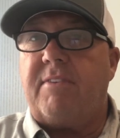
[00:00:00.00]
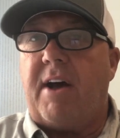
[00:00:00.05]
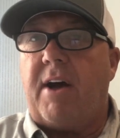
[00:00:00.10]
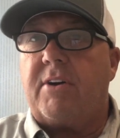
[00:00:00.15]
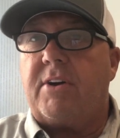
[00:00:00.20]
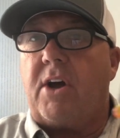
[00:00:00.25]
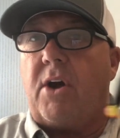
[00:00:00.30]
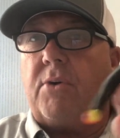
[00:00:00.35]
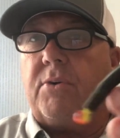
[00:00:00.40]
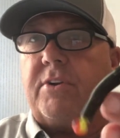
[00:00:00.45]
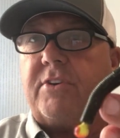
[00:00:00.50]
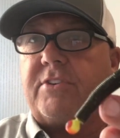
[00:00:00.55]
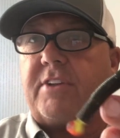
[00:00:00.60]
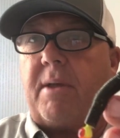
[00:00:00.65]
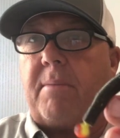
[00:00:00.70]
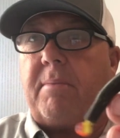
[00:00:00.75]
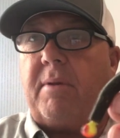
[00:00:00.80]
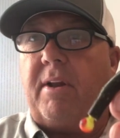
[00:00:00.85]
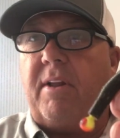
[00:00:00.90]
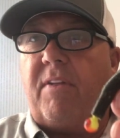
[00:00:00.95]
I'll go to
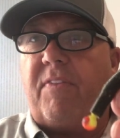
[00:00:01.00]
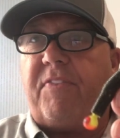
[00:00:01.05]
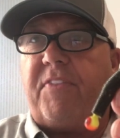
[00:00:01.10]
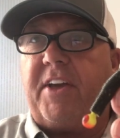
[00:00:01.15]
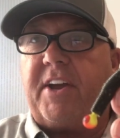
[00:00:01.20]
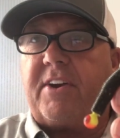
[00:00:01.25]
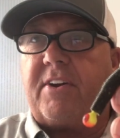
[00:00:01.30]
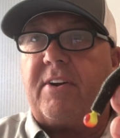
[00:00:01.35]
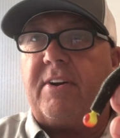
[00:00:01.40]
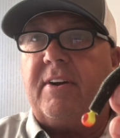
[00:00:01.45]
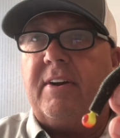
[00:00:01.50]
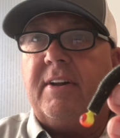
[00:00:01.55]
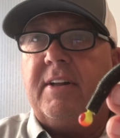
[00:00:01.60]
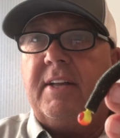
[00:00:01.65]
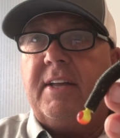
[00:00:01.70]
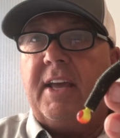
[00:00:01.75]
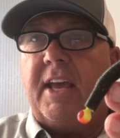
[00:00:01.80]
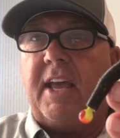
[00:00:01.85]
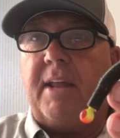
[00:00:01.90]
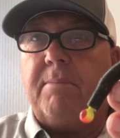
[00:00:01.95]
something a little thicker
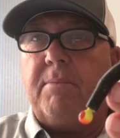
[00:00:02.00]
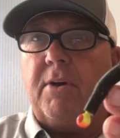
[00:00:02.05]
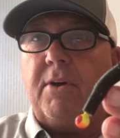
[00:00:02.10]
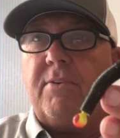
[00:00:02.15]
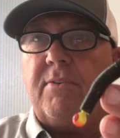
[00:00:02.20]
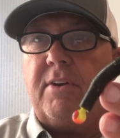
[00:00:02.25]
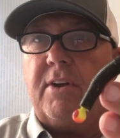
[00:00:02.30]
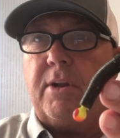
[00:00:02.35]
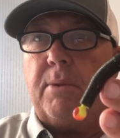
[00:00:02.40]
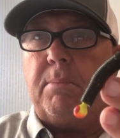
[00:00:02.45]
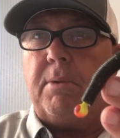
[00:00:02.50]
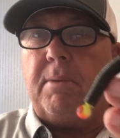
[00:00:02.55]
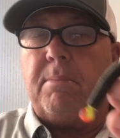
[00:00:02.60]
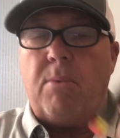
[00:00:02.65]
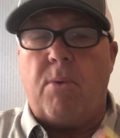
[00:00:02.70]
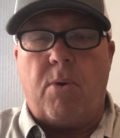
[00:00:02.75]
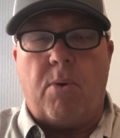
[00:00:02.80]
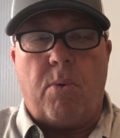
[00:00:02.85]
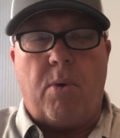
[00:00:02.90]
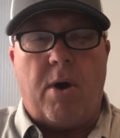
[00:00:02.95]
and move a little bit
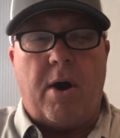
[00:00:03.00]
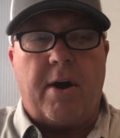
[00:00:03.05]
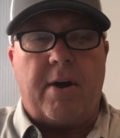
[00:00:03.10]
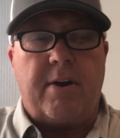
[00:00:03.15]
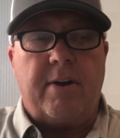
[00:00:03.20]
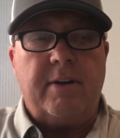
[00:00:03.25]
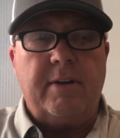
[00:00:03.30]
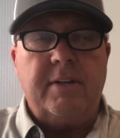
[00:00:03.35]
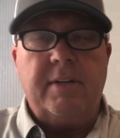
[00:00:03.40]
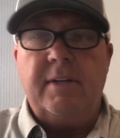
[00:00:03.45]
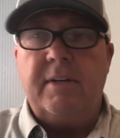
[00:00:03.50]
more water.